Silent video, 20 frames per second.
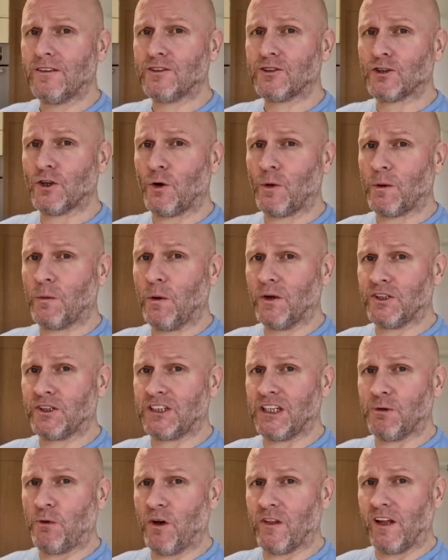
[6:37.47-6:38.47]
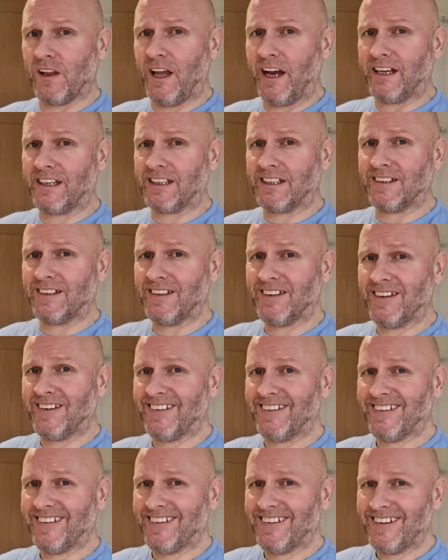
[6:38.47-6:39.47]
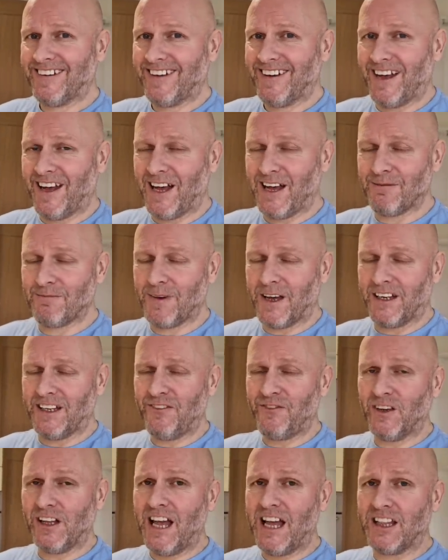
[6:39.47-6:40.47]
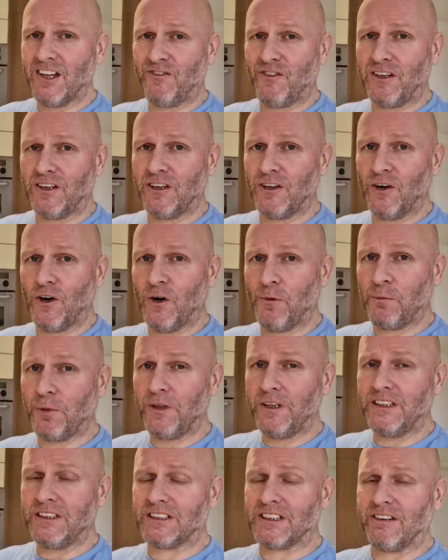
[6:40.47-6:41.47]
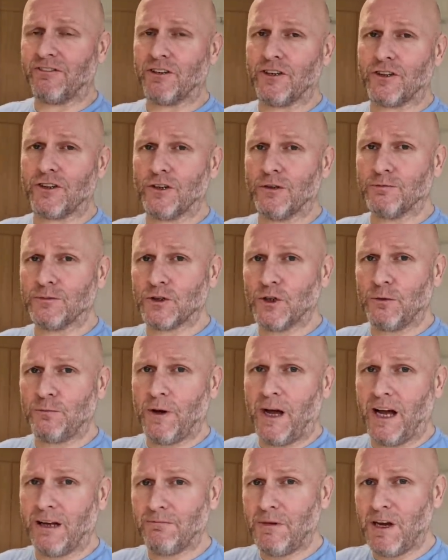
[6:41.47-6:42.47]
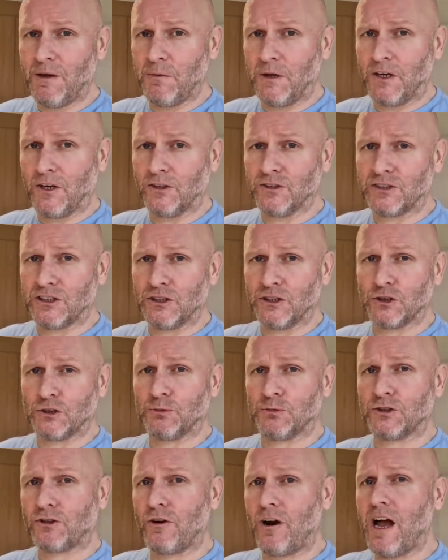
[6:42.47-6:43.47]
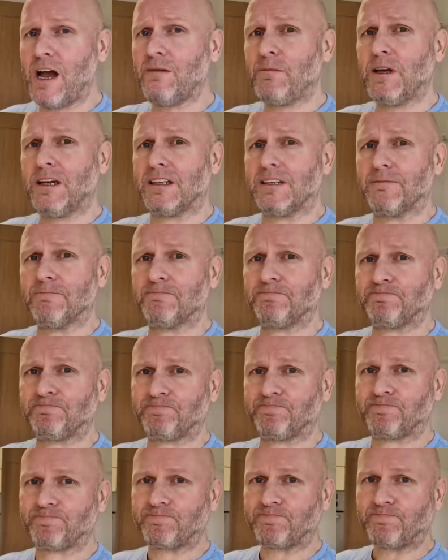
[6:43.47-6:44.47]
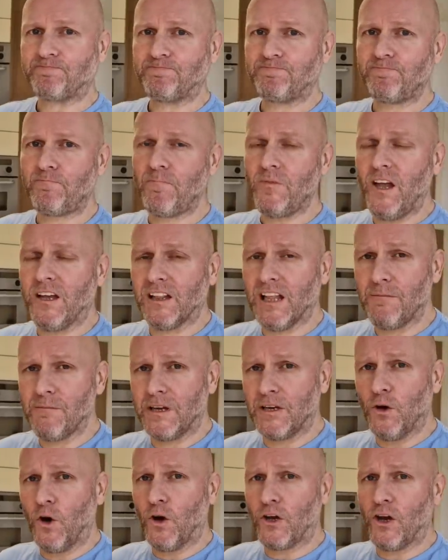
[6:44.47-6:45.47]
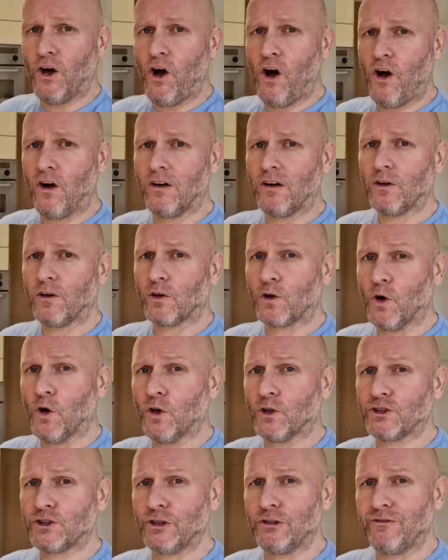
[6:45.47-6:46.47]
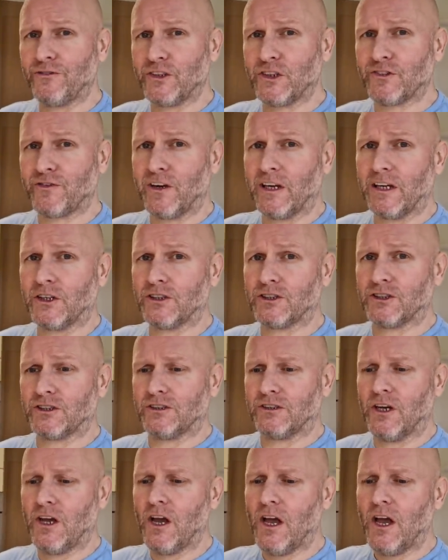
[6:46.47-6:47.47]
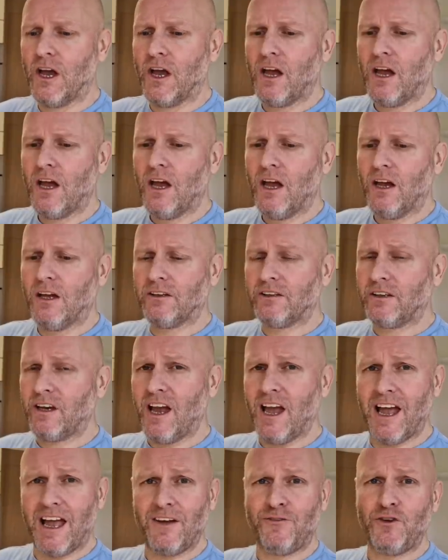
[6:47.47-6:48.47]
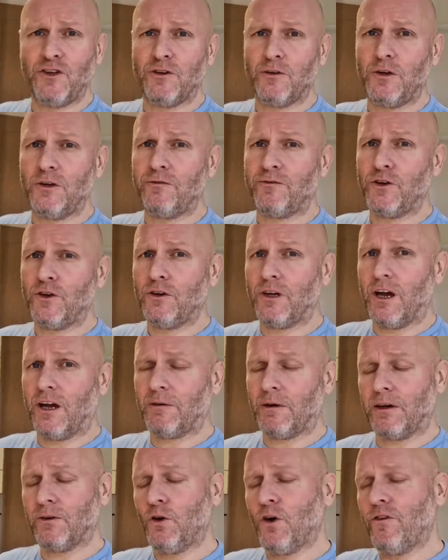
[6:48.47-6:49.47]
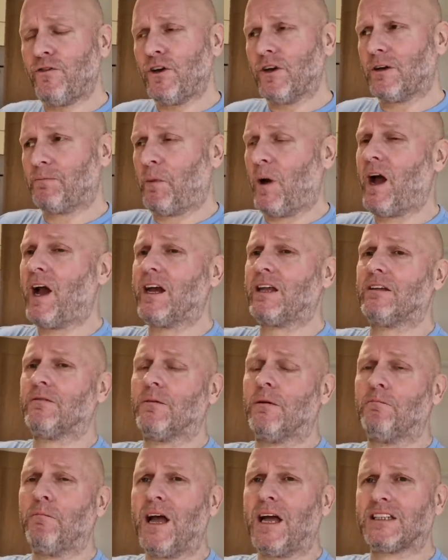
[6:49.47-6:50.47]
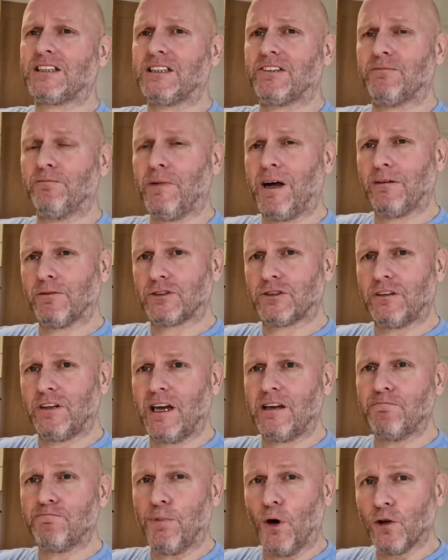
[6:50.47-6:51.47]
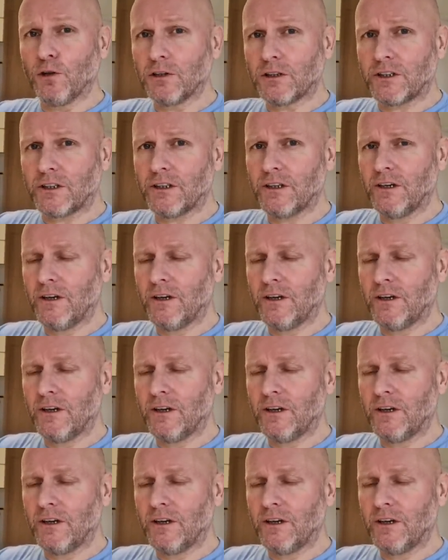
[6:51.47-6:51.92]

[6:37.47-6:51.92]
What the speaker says: so we want to see what they're like. And if you like the video, please give it a thumbs up and maybe consider subscribing. Let me know your go-to fish fingers, and yeah, if you I know if you buy them a massive amount in bulk,